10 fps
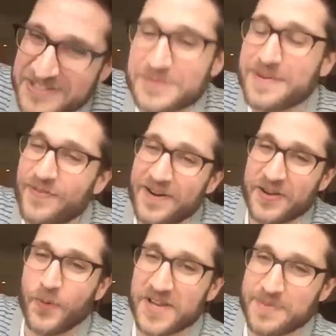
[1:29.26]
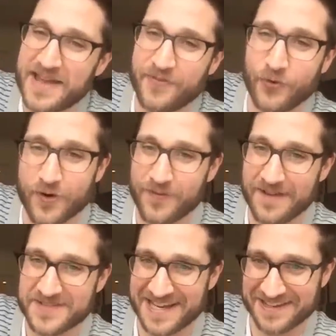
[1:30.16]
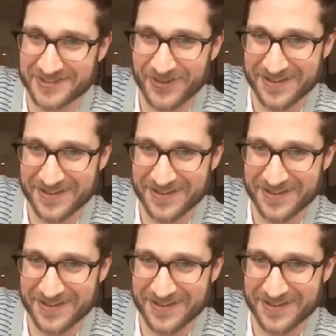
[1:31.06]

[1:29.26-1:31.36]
To be fair, there was about a 4 or 5 second delay